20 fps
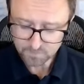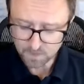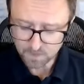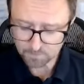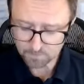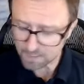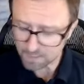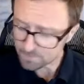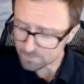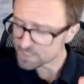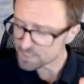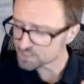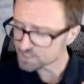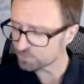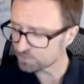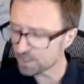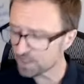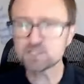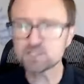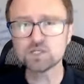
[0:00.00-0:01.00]
But let me
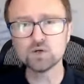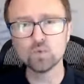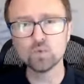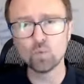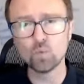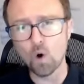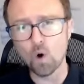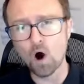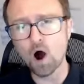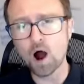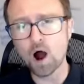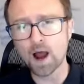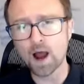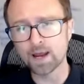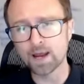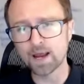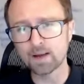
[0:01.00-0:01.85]
explain to you why